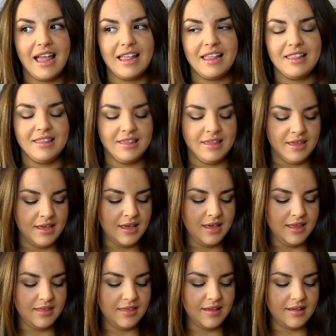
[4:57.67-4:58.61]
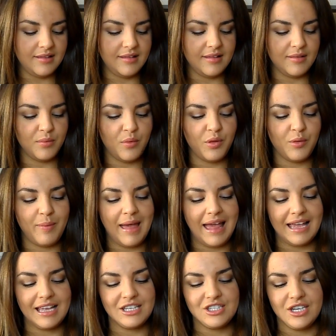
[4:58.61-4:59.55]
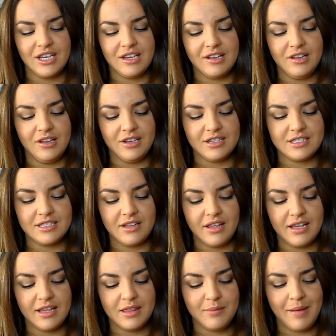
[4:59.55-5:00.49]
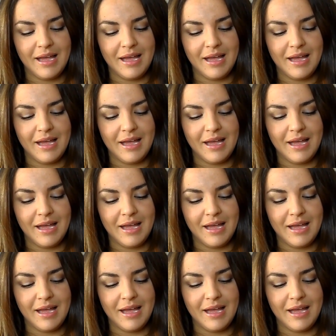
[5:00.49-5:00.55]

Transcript: and this is what the packaging looks like.